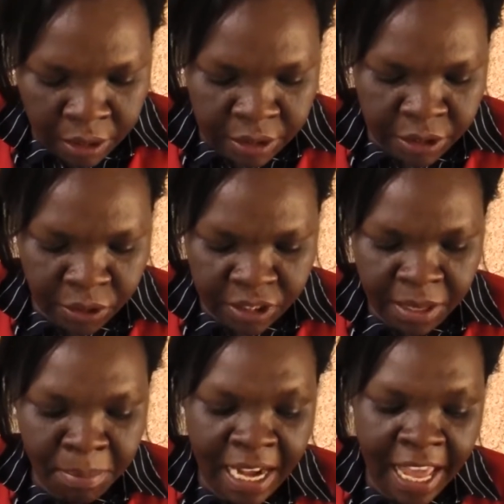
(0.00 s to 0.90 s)
So
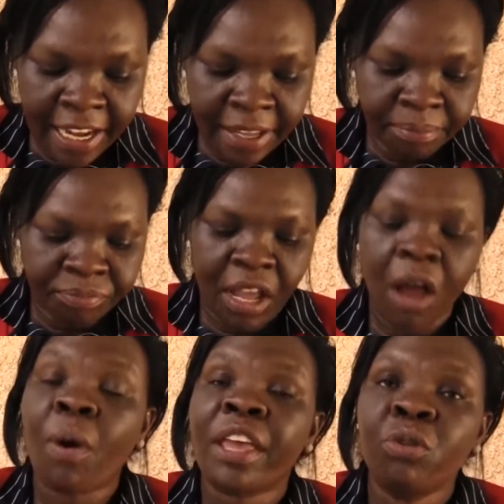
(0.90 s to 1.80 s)
similarly,
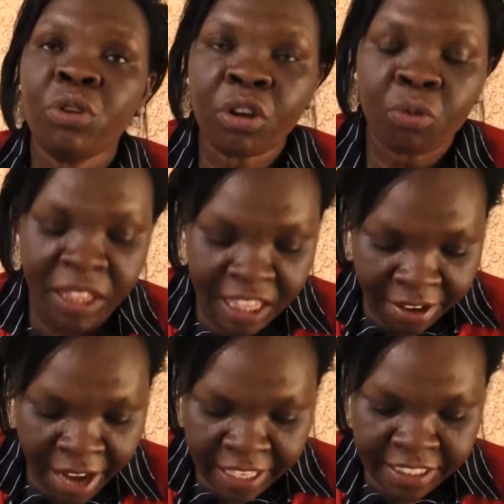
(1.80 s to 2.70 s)
our union with
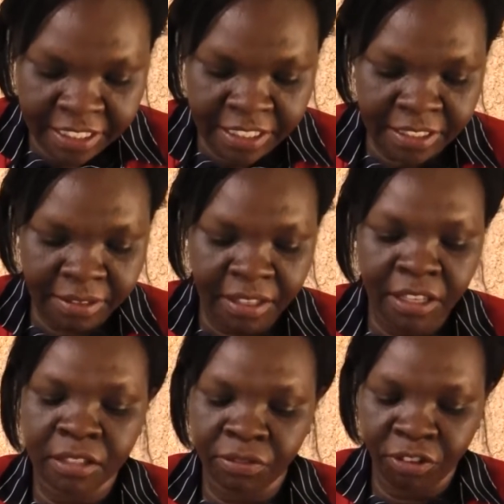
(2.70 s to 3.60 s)
Christ
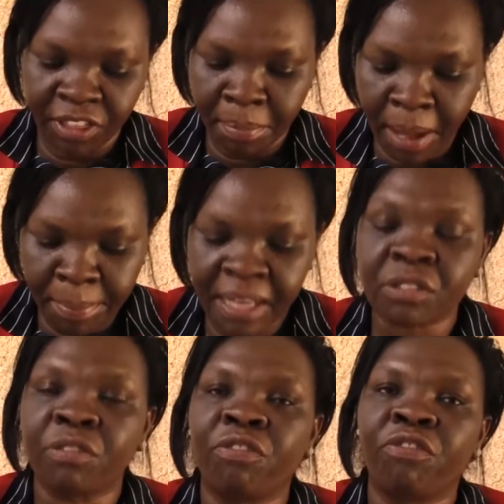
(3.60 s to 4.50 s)
is for the
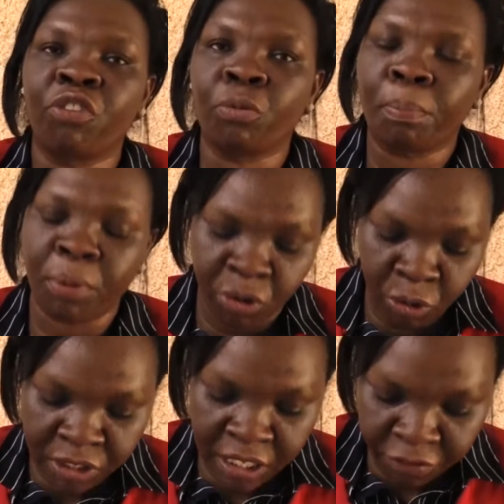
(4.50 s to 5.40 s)
purpose of
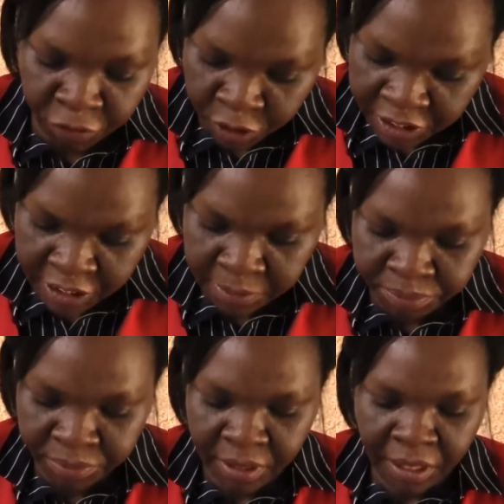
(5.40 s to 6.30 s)
producing fruits.
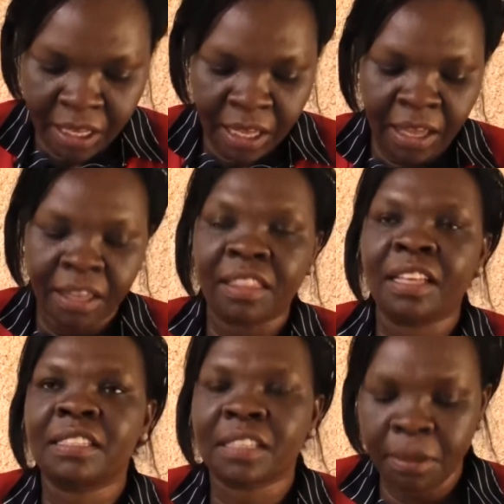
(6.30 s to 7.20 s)

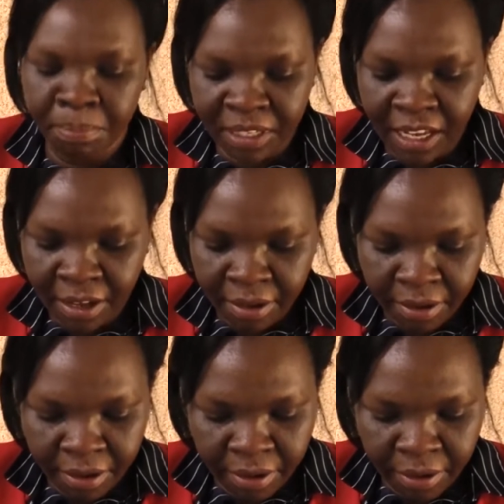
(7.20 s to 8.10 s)
The scripture
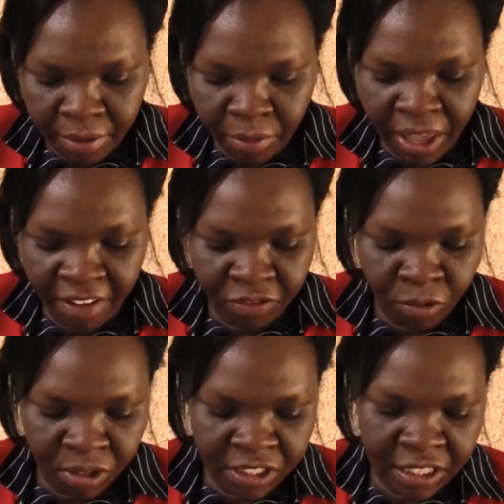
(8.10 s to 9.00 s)
we have
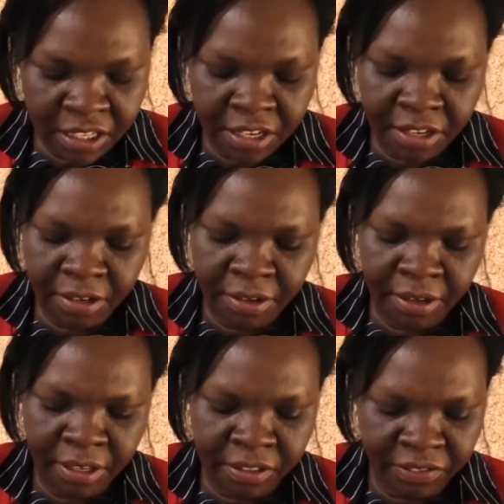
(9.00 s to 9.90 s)
quoted
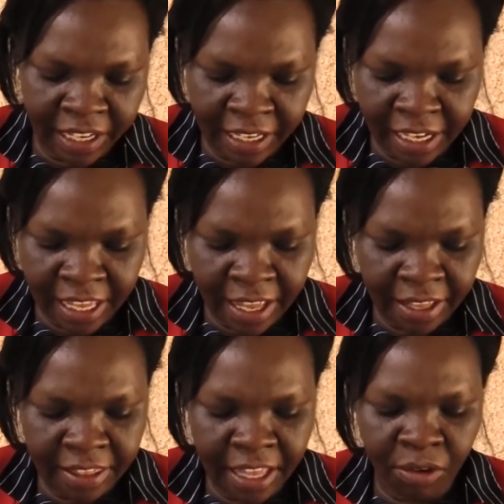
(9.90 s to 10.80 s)
is very clear
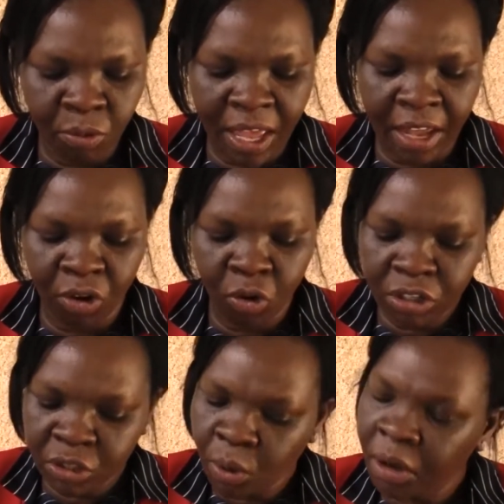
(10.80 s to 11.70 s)
that we are
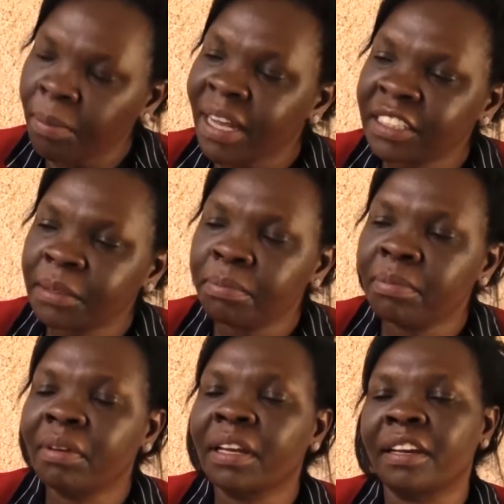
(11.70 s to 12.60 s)
God's workmanship
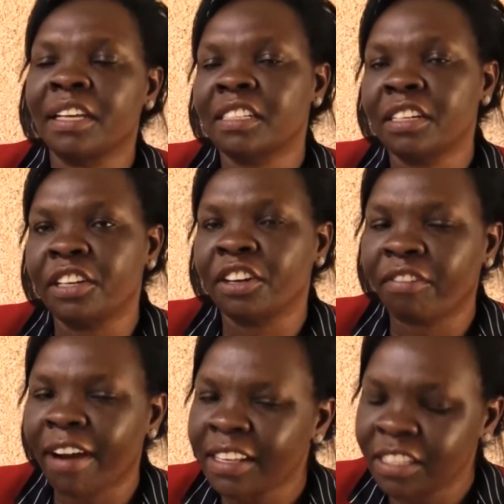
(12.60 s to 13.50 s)
created in
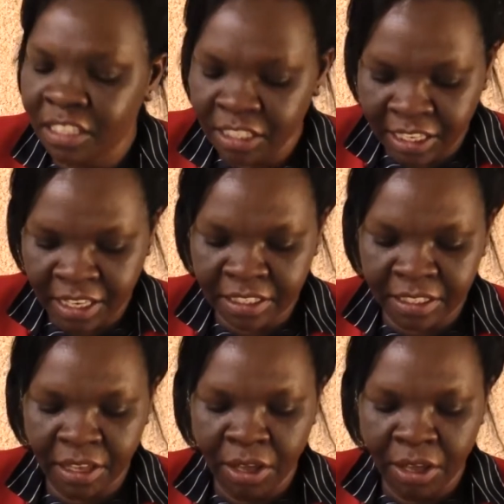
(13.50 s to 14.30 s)
Christ Jesus